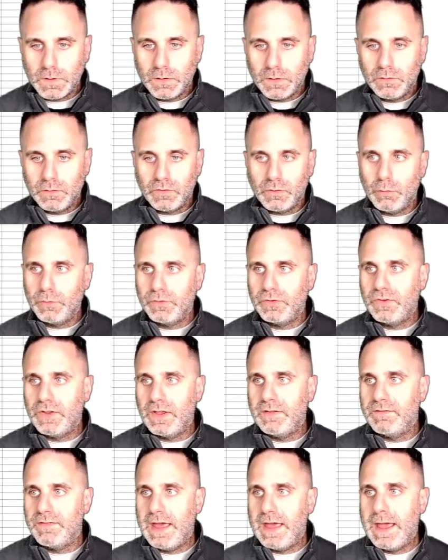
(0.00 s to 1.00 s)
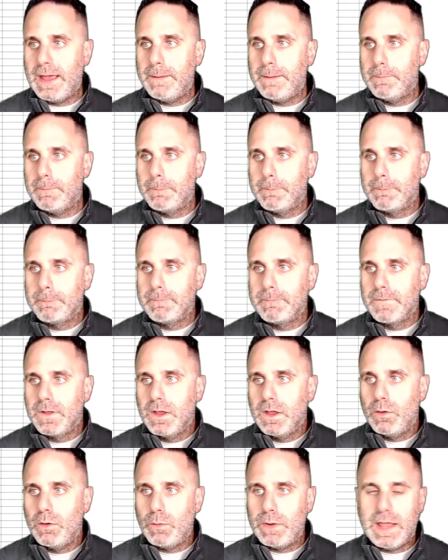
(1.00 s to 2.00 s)
So we'll save that.
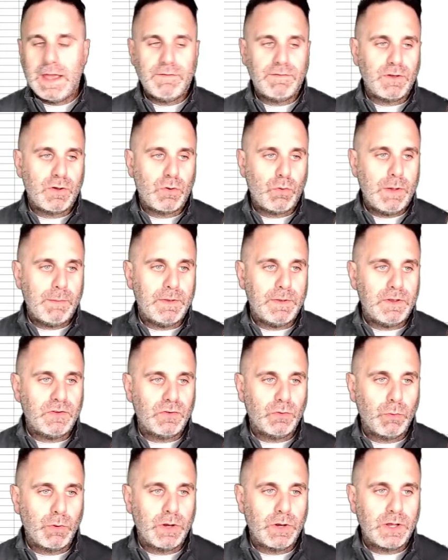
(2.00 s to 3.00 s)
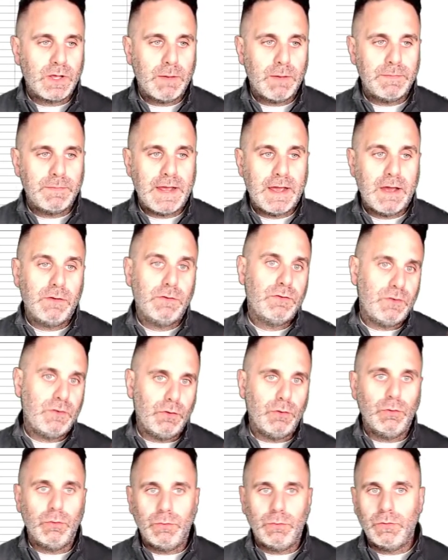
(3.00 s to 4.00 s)
We have equipment. So we're going to come down
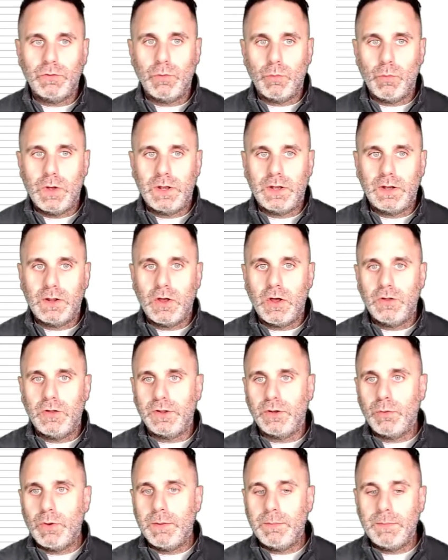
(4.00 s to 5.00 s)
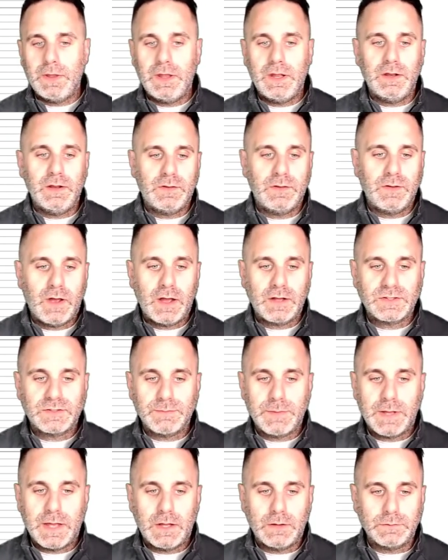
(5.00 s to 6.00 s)
to the one called equipment. It talks
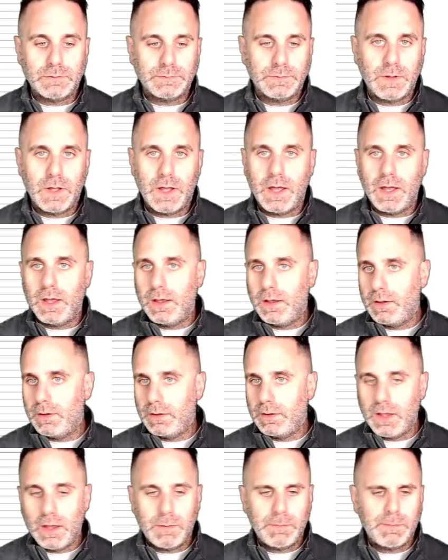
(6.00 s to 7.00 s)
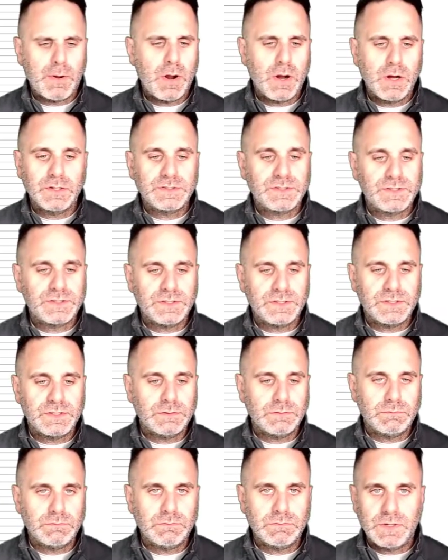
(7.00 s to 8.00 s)
about uh, gun parts
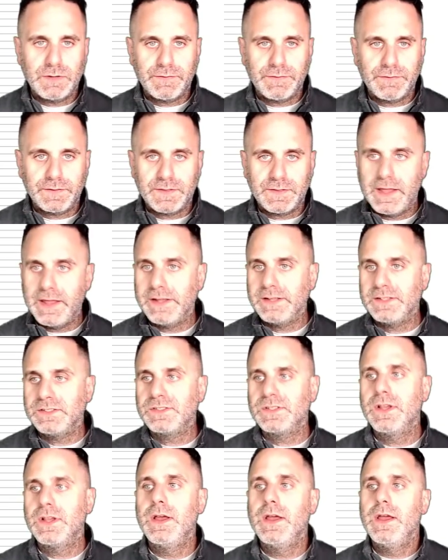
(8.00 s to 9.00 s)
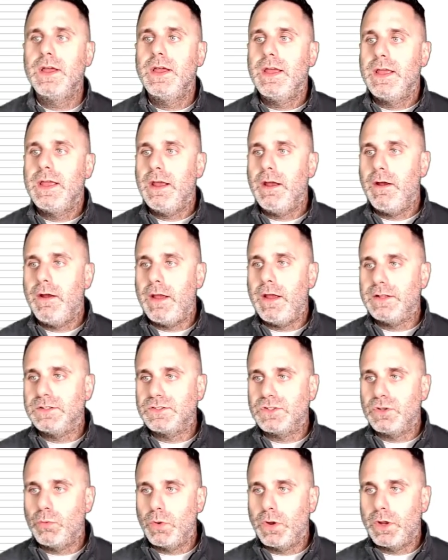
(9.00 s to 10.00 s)
and different things here. And
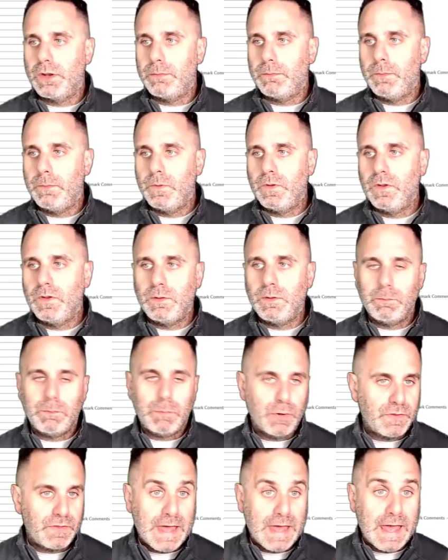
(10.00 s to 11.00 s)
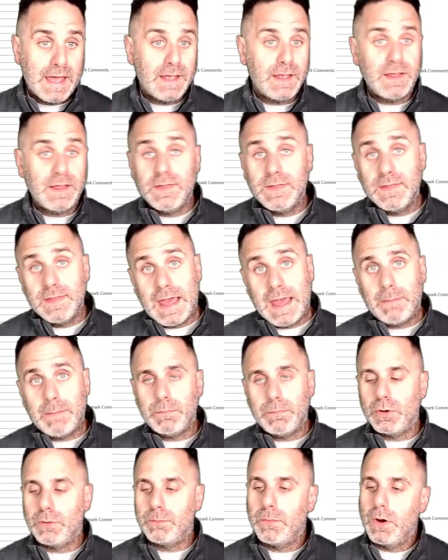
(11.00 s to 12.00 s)
so we're going to put that in that
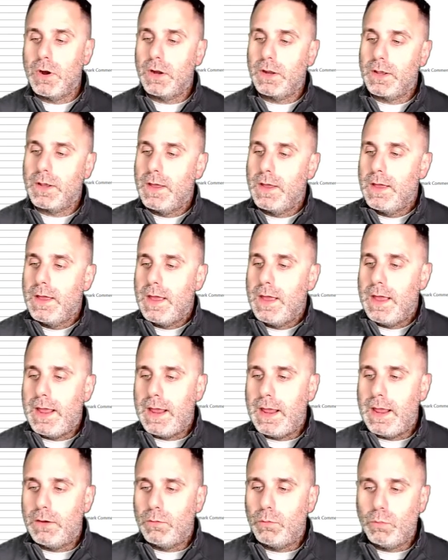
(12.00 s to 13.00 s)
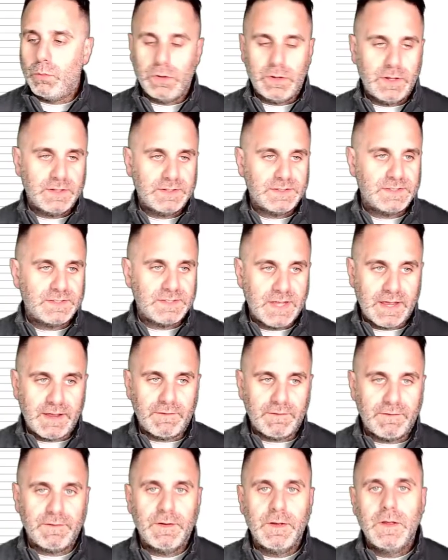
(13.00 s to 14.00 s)
bookmark and we'll hit
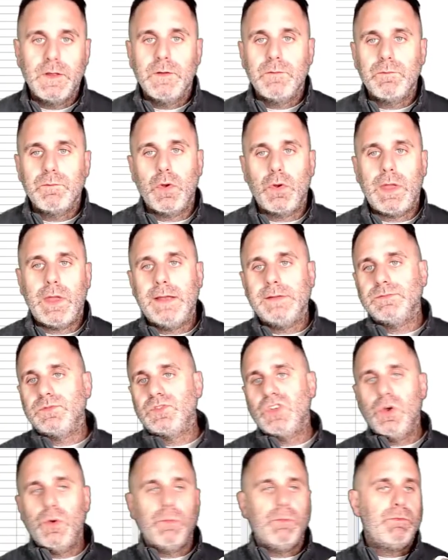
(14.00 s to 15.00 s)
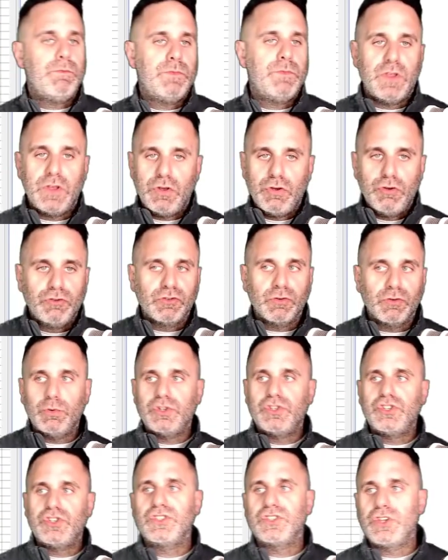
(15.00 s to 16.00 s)
save. Okay, so the user would
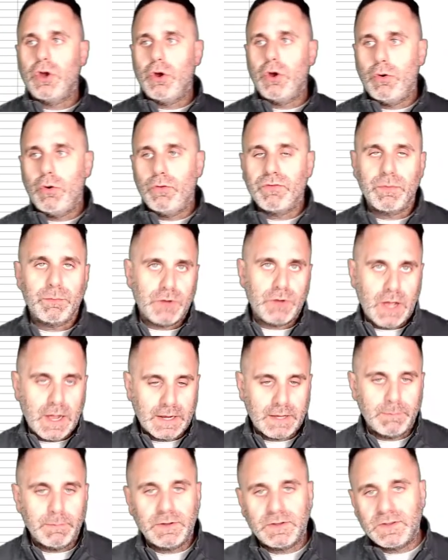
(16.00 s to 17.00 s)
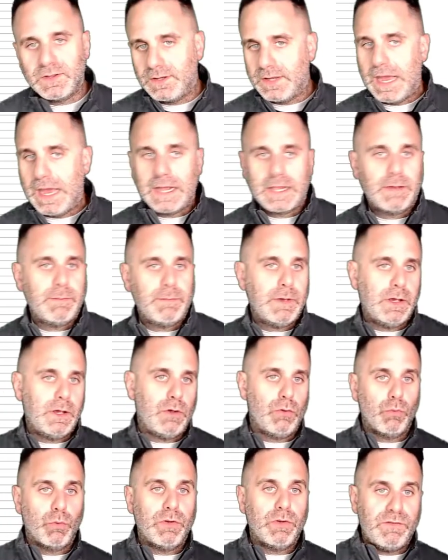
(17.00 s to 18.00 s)
just go from document to document,
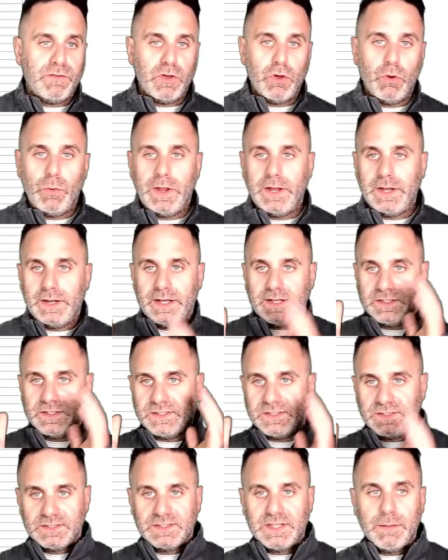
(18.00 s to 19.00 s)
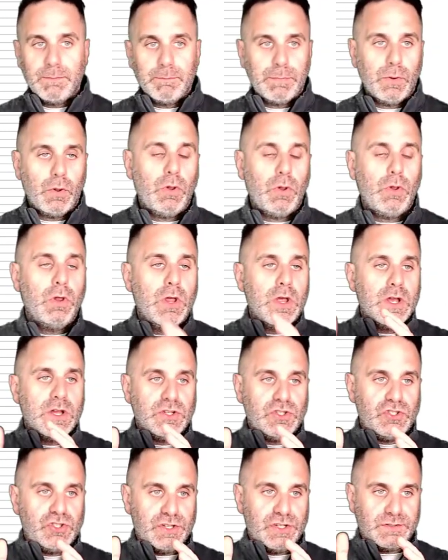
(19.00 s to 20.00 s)
reviewing. It's simple,
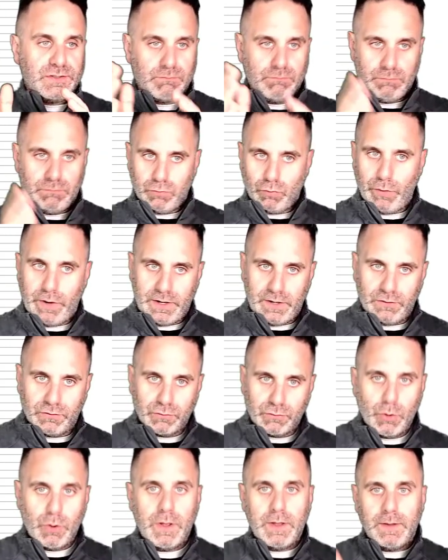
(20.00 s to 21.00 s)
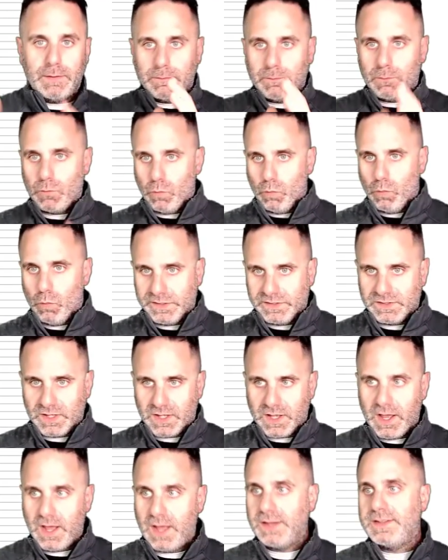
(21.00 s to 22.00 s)
just reading through it. What is the
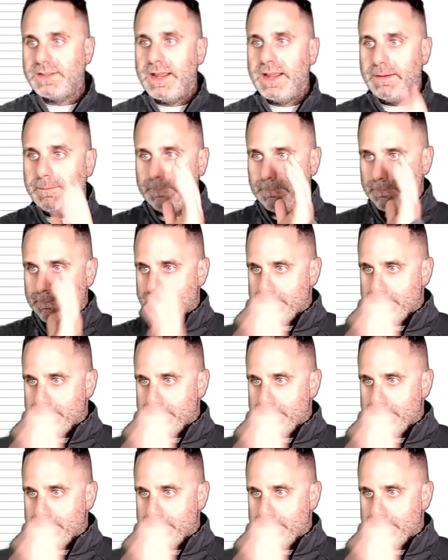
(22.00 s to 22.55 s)
content?